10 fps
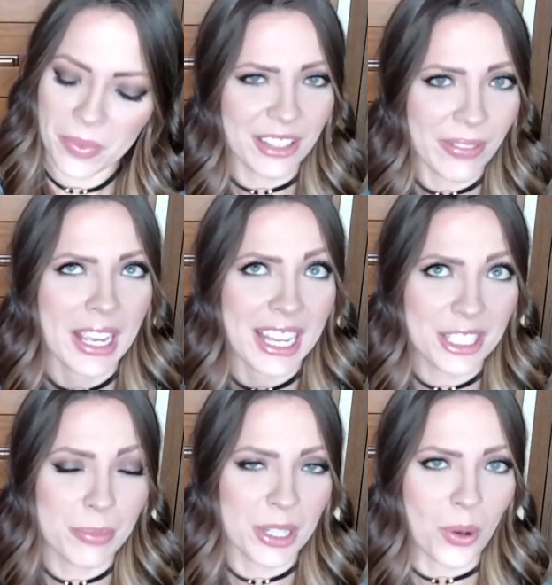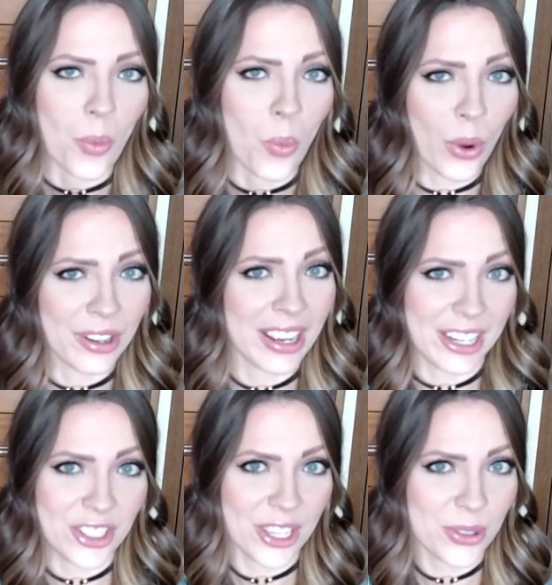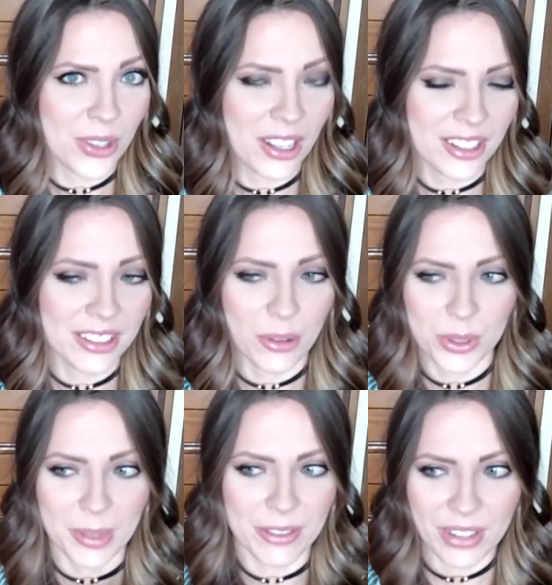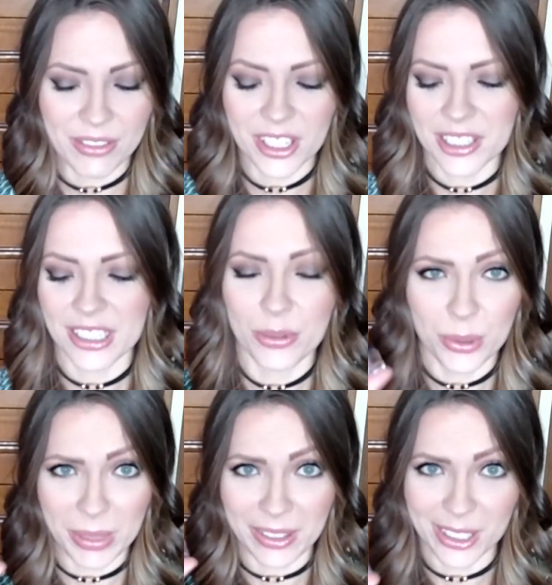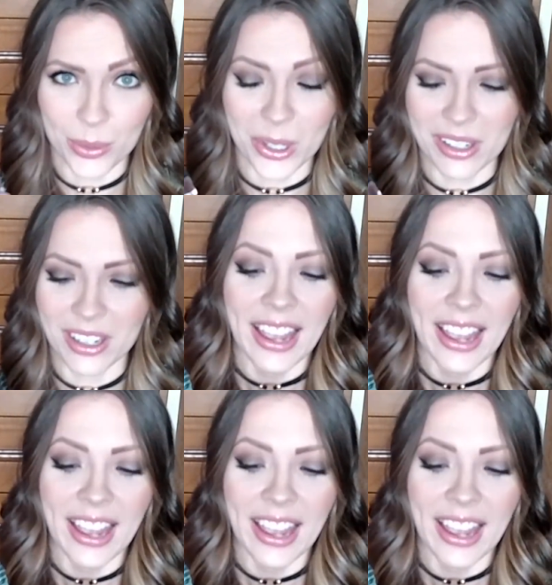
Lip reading: If I had to pick one eyeshadow color that was my favorite, it would be this one.